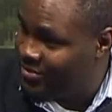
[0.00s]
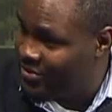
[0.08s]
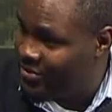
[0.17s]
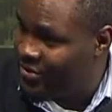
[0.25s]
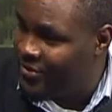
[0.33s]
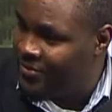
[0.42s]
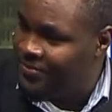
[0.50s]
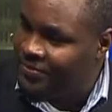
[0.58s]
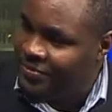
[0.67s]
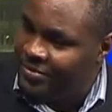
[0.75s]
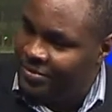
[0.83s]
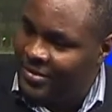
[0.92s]
way to go.
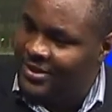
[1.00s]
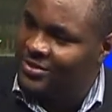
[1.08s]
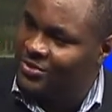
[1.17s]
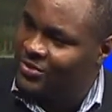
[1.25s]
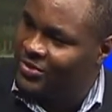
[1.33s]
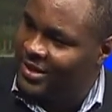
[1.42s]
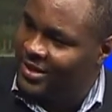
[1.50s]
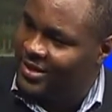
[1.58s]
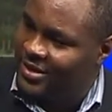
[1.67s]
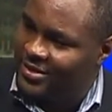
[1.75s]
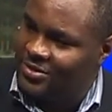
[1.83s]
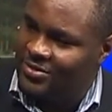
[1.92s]
This is not to say
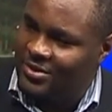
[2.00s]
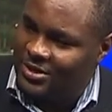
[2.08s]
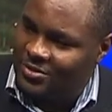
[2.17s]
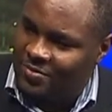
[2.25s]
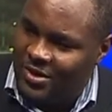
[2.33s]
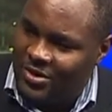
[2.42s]
that there should be